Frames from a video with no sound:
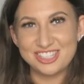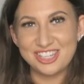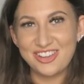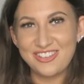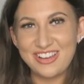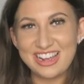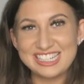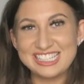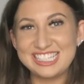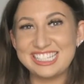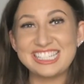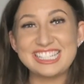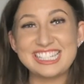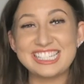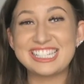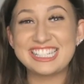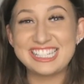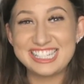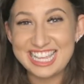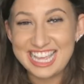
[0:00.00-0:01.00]
two and just
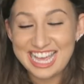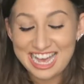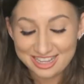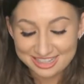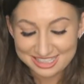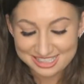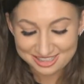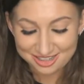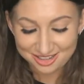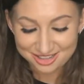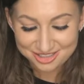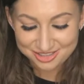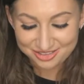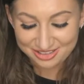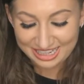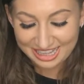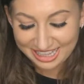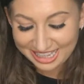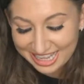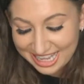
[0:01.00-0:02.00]
see how this goes
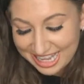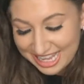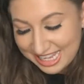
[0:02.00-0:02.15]
really.